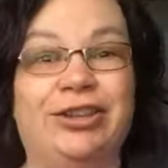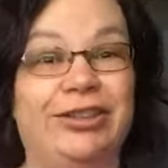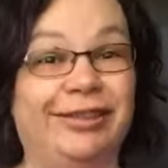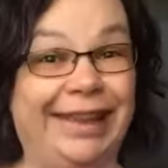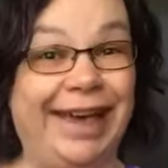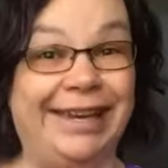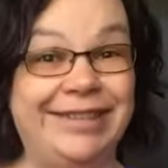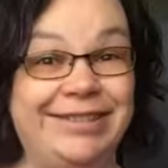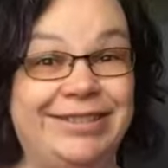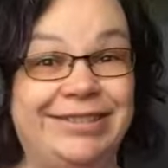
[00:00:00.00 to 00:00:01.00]
the
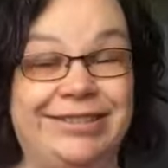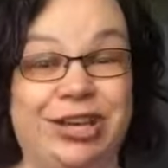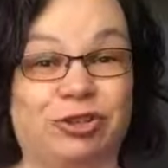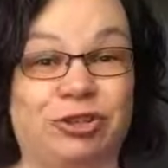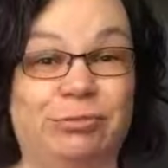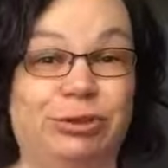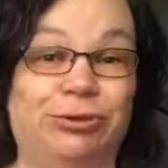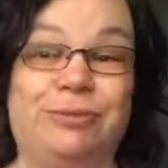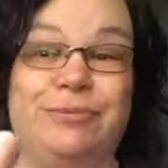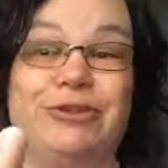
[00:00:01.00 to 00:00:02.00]
light, it's actually
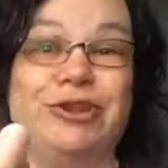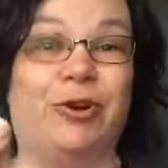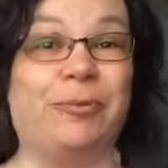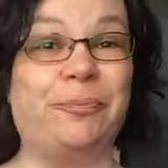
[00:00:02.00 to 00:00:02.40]
blue. So